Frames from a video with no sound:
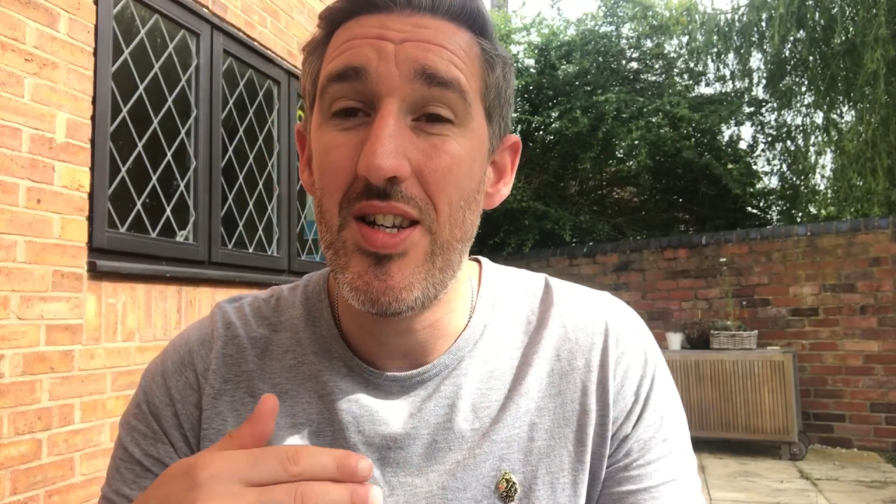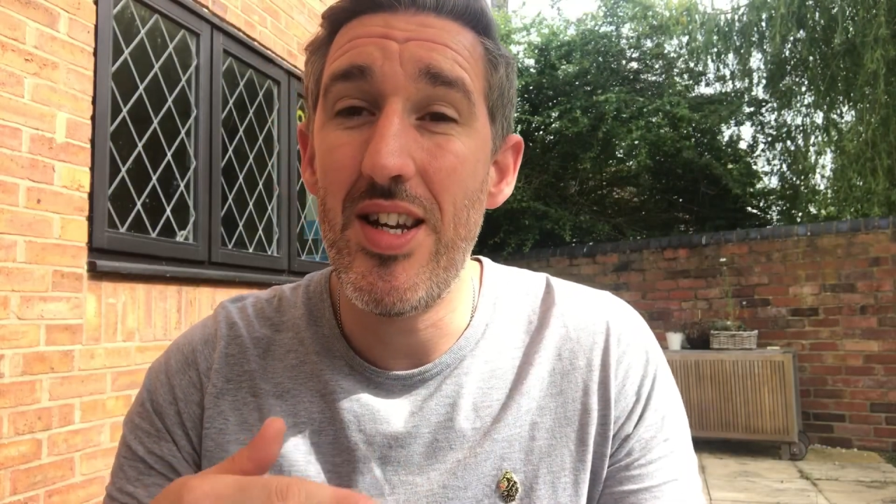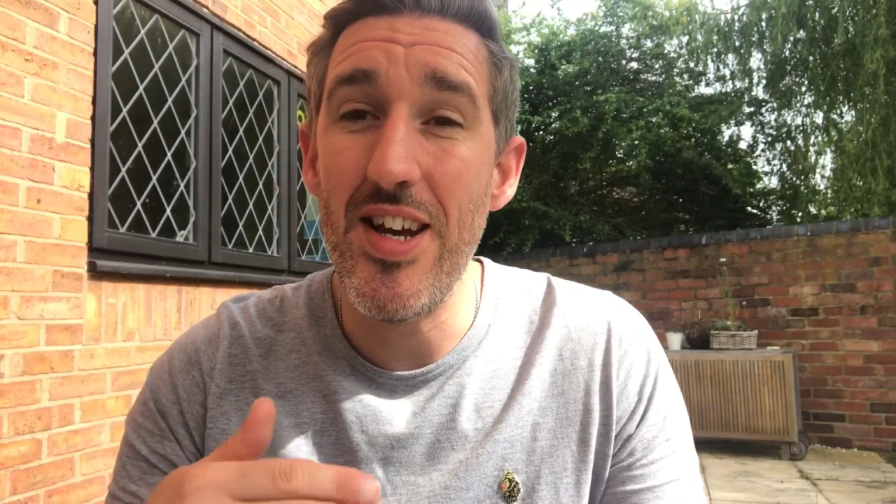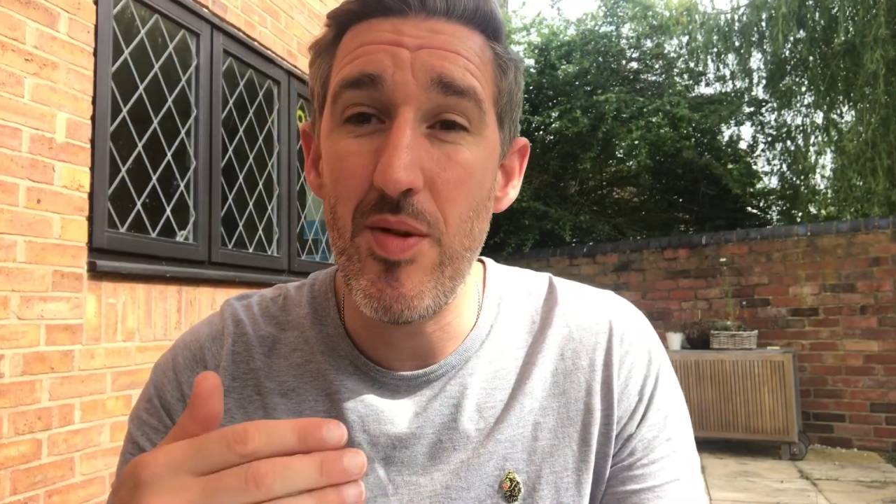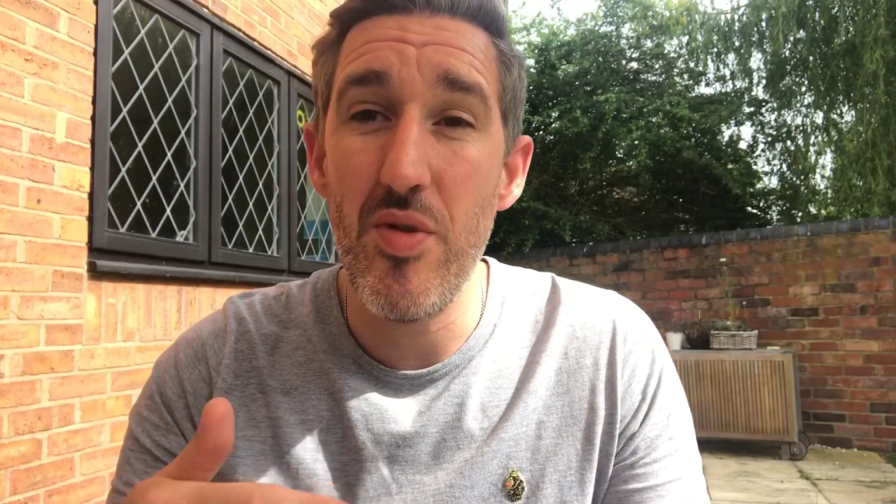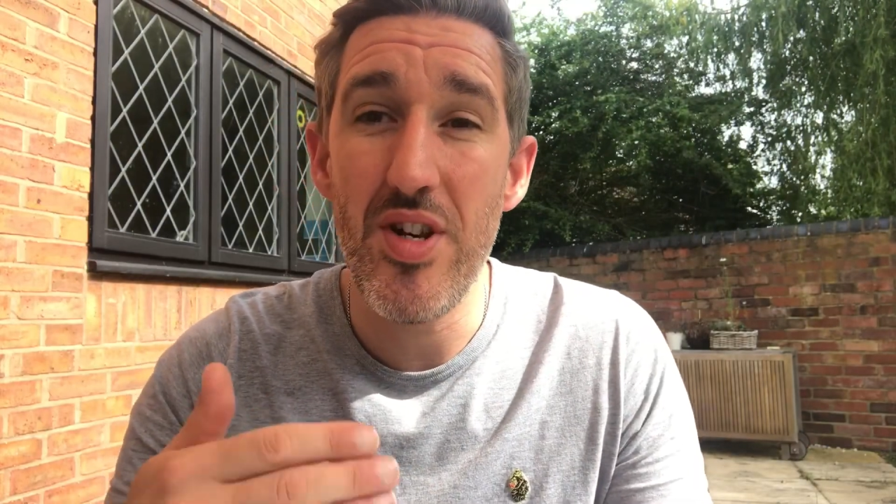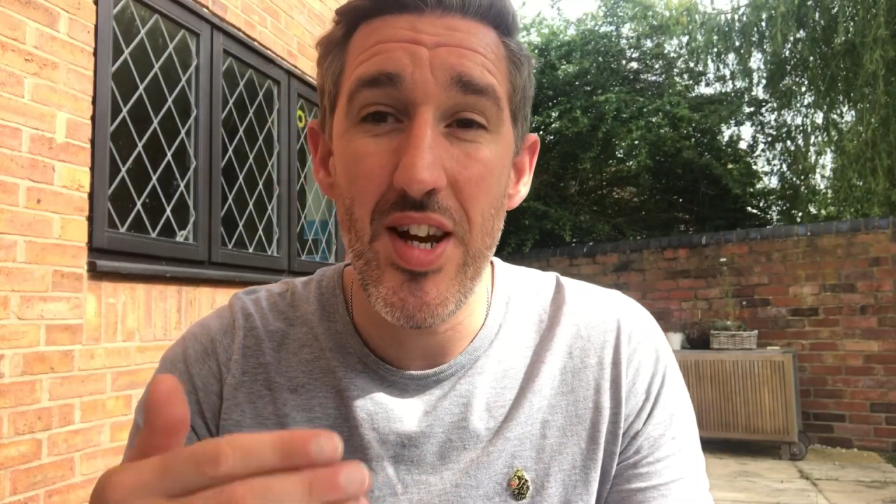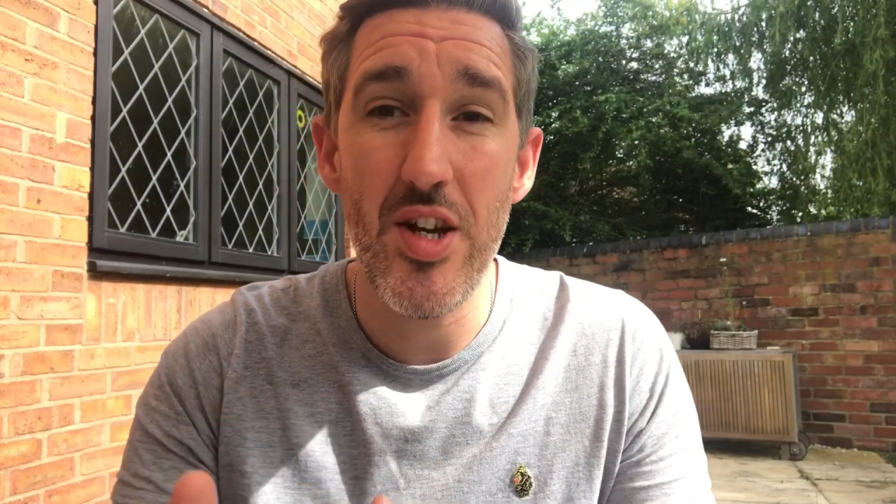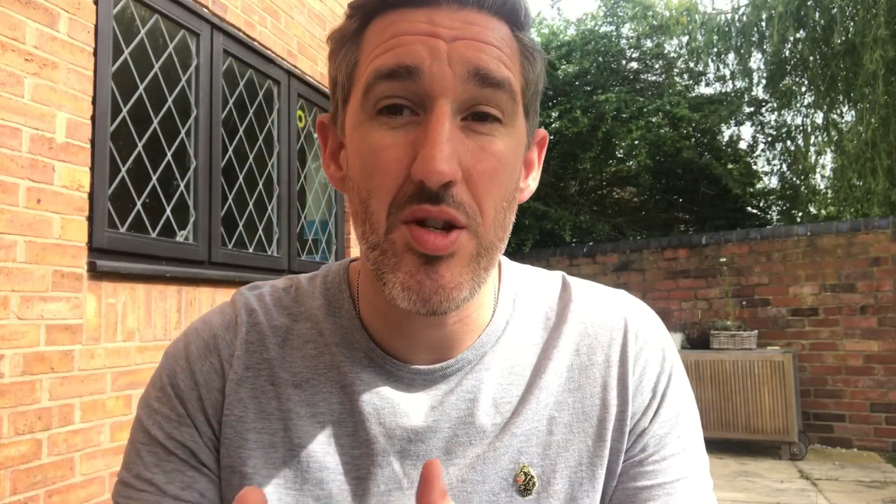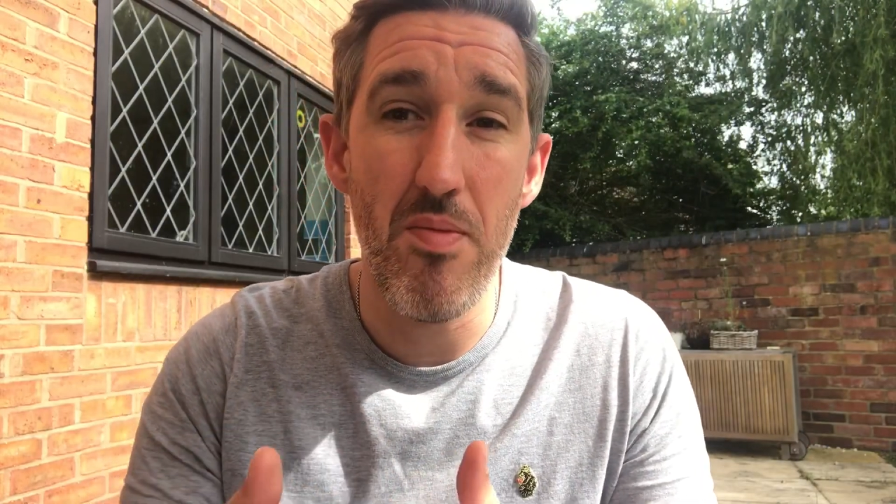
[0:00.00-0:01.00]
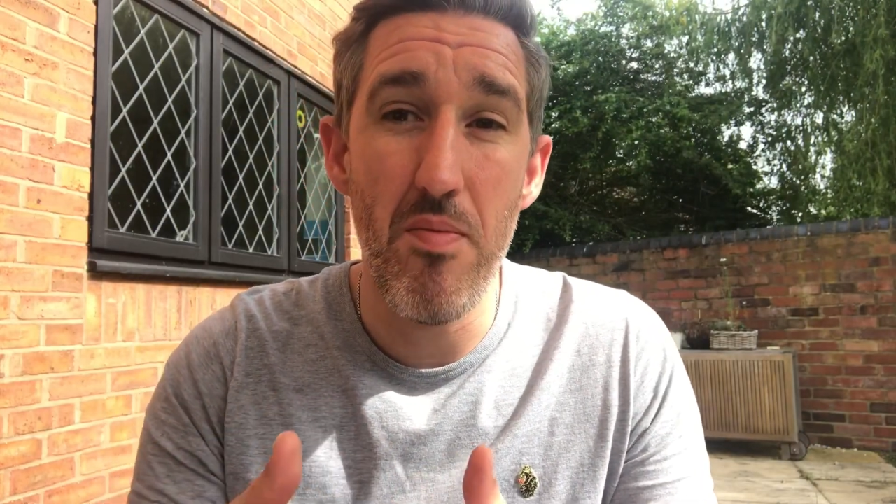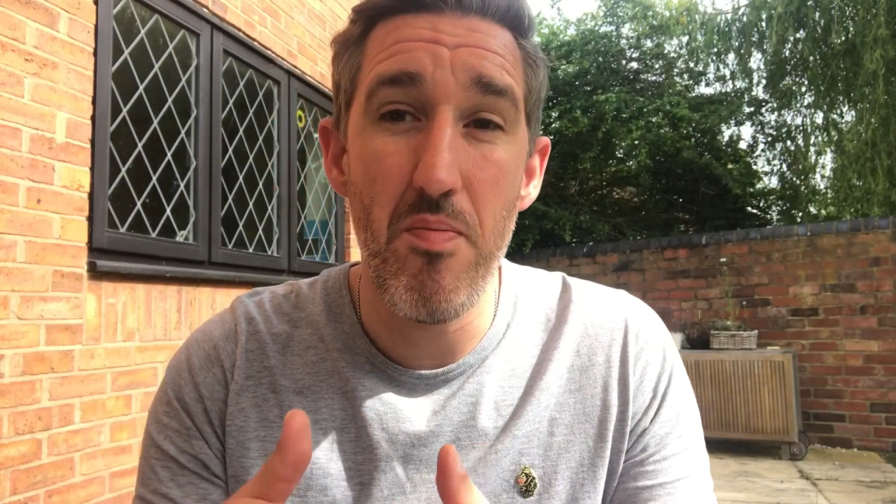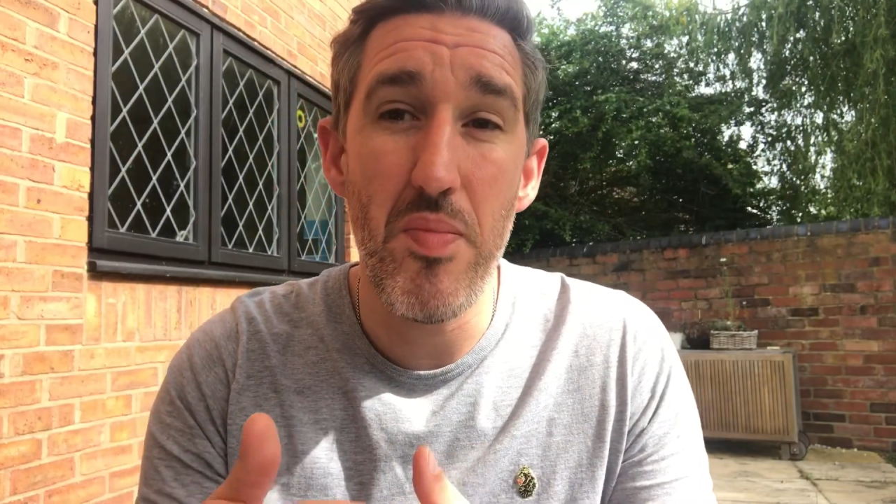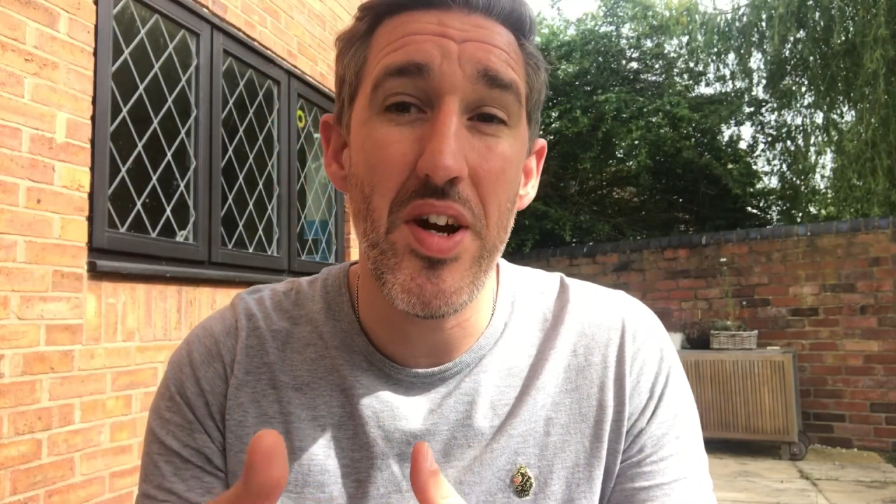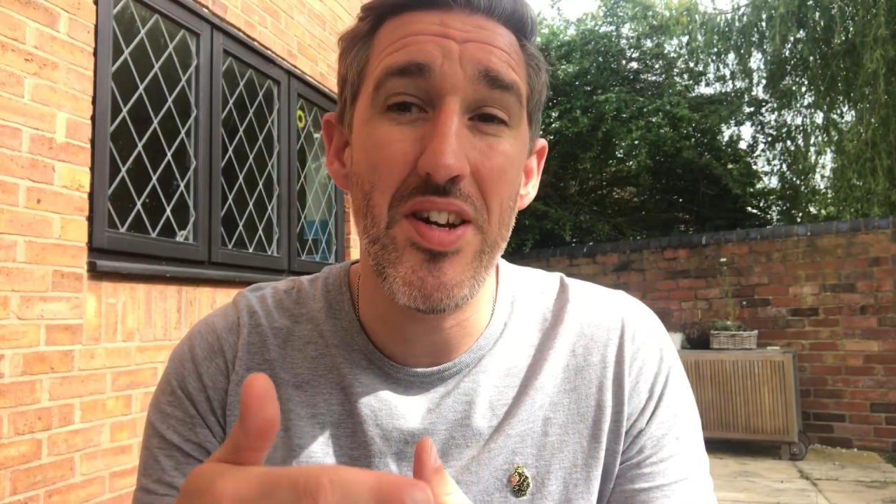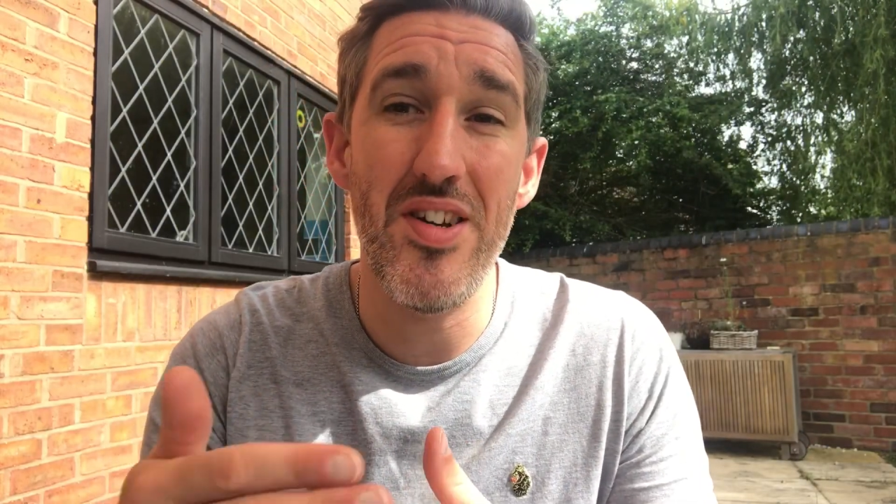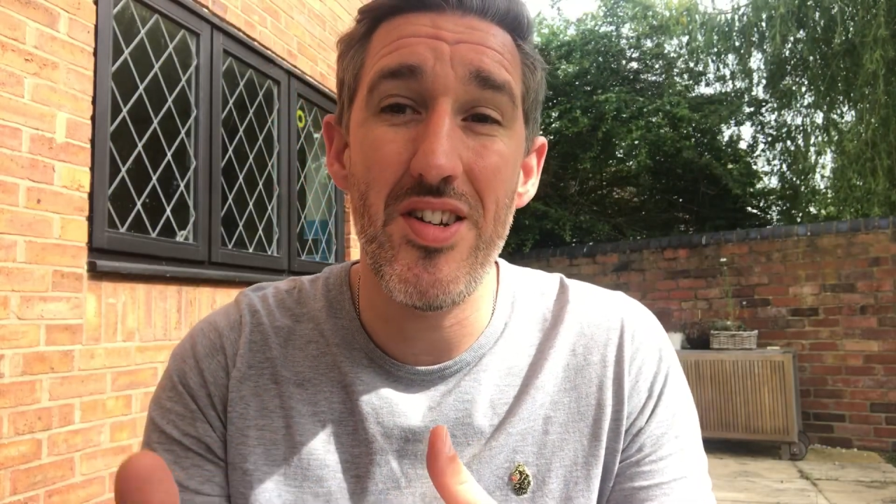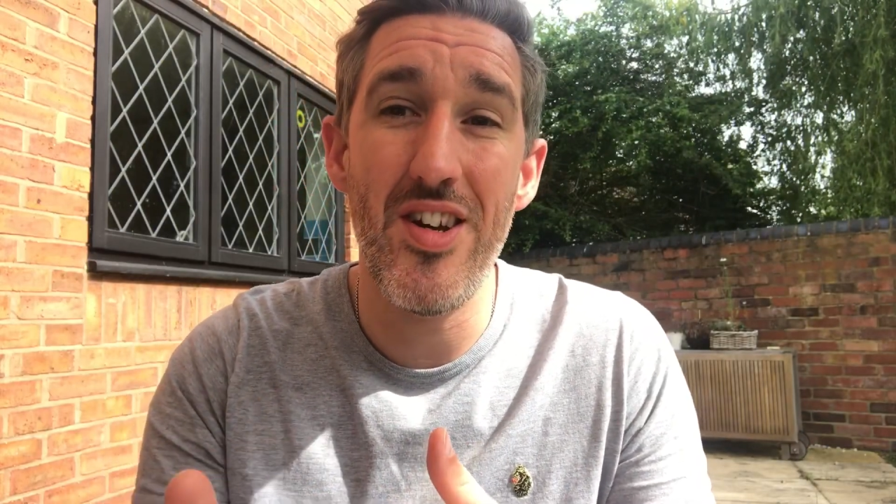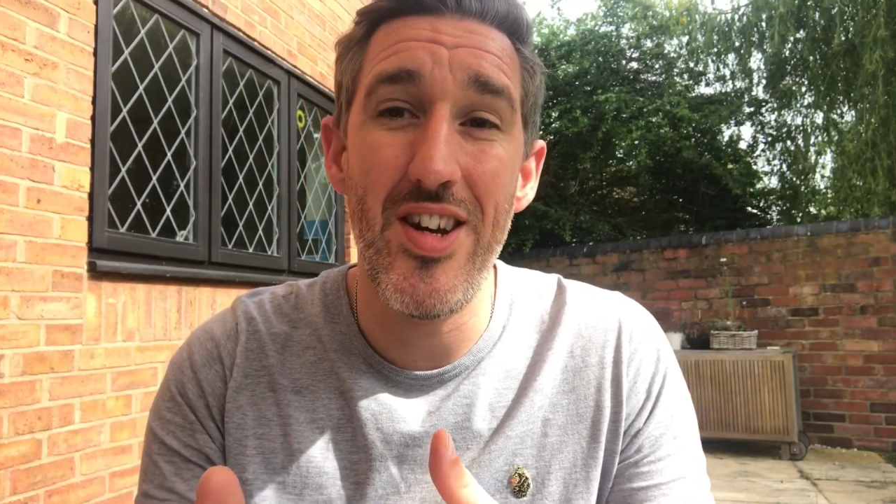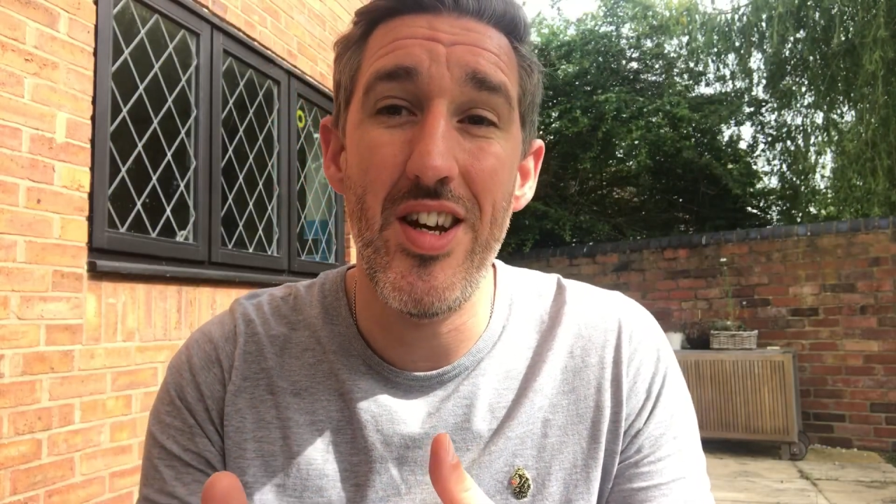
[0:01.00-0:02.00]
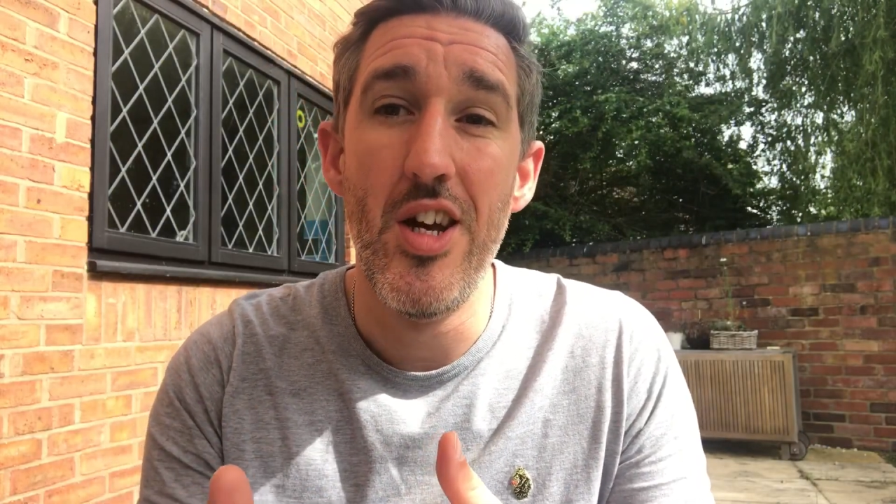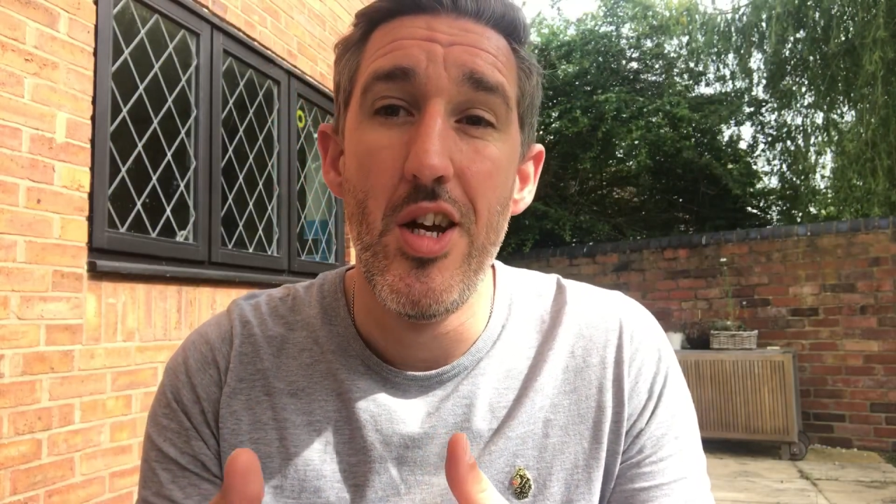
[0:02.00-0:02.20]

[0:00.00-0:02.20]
data protection by design